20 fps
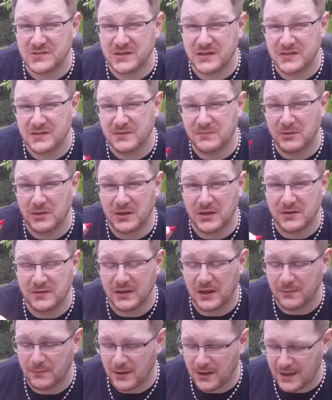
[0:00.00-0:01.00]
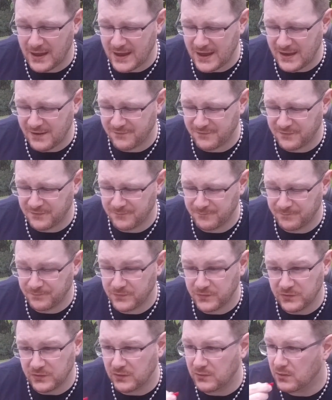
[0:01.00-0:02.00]
seeds, I'm only going to take about half,
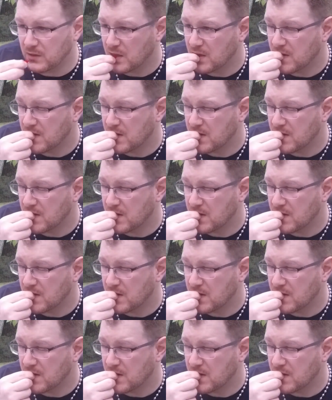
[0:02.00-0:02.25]
so.